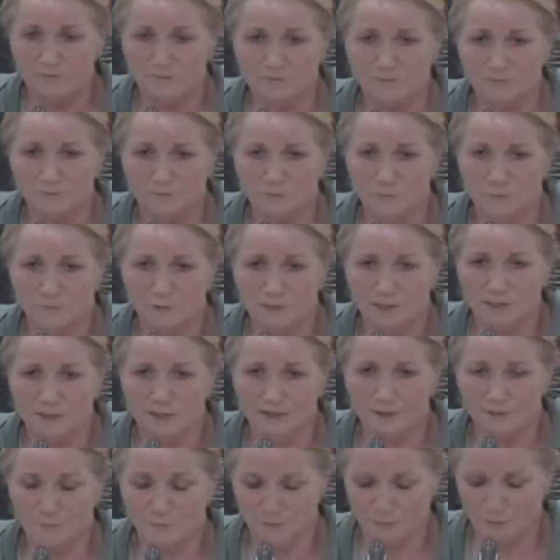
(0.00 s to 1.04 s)
will be
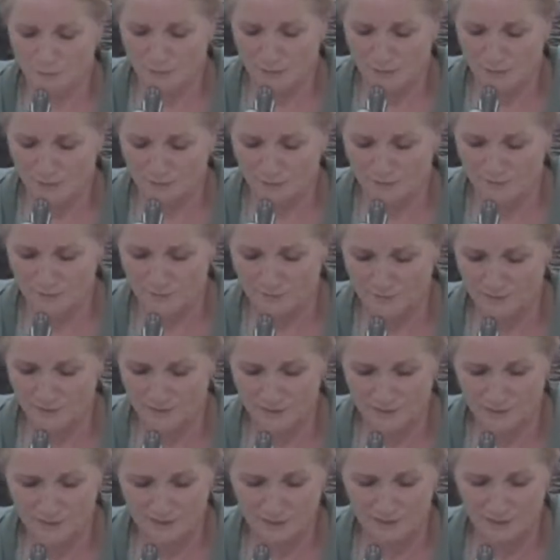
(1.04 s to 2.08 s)
allowed to be brought with them into
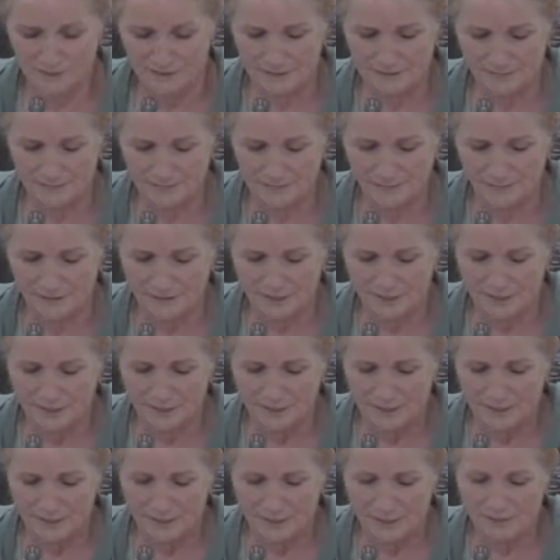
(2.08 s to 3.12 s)
the clinic.
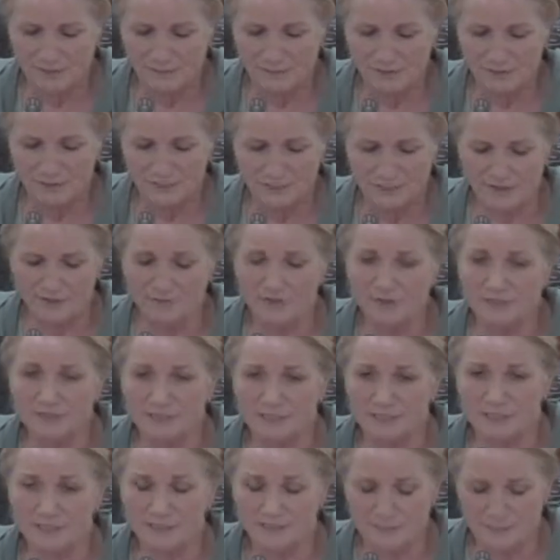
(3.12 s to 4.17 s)
Anyone entering the
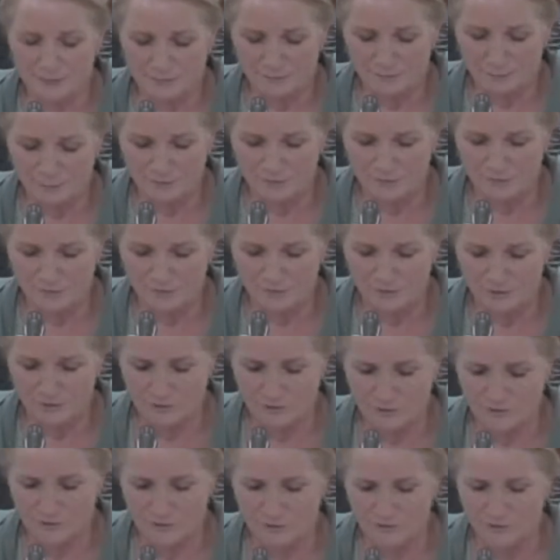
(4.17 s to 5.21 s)
clinic will be screened
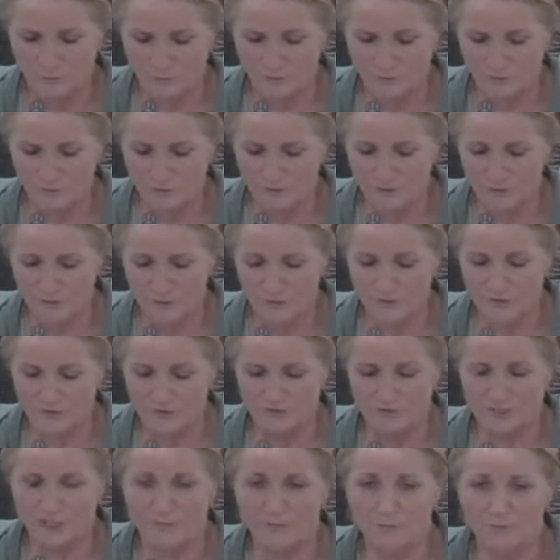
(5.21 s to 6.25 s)
at the door. Your
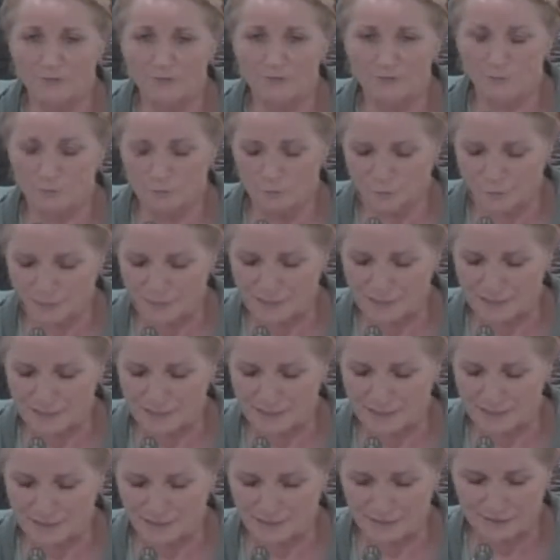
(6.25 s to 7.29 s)
temperature will be
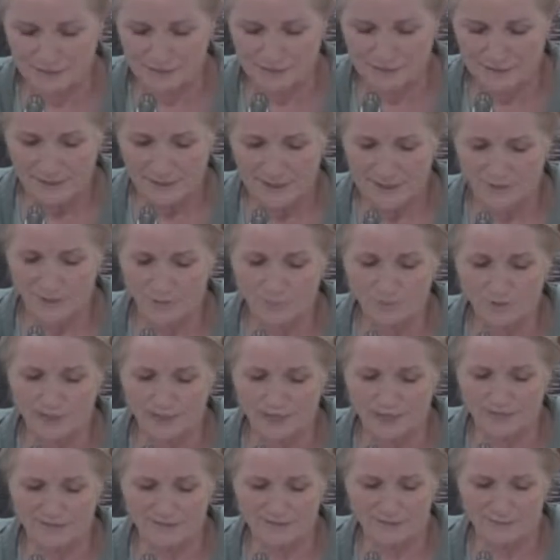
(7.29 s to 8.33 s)
taken, and you'll be
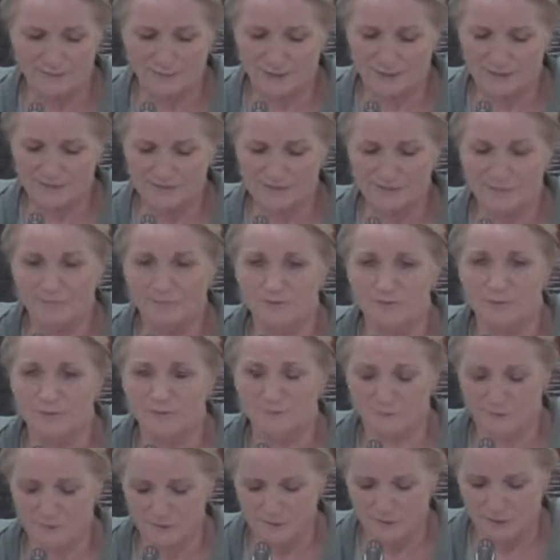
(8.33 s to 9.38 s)
asked about
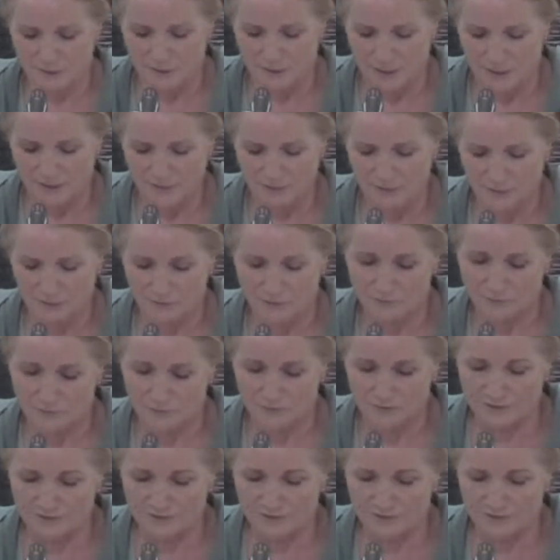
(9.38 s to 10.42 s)
symptoms and your
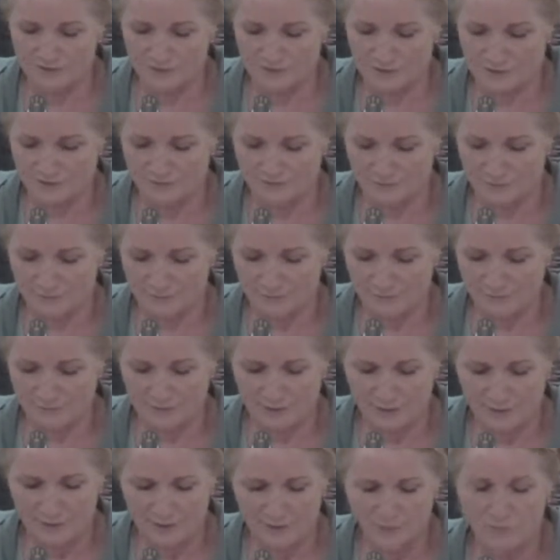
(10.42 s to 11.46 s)
recent travel.
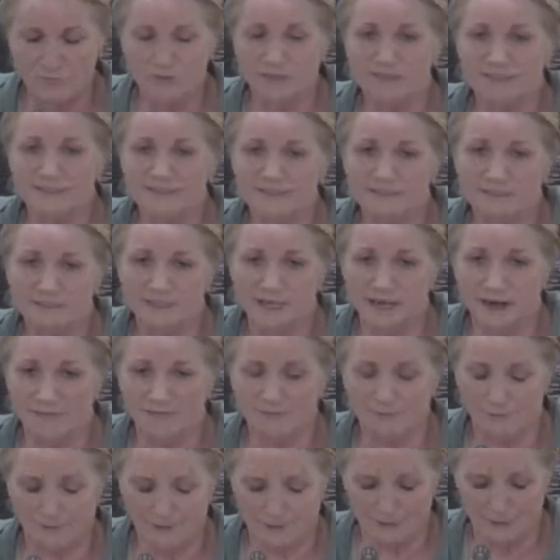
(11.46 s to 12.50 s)
Please allow
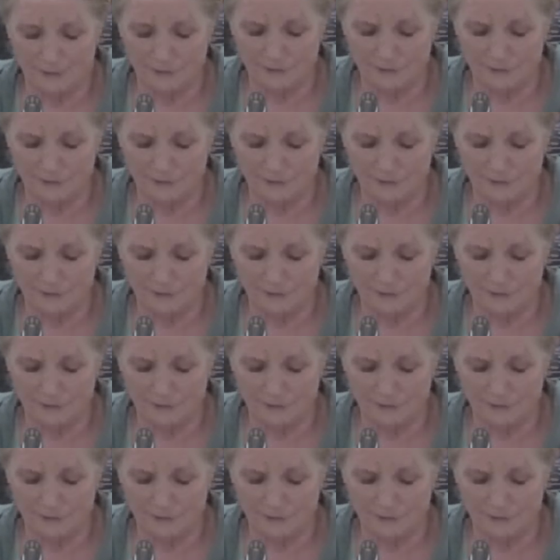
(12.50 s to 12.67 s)
for extra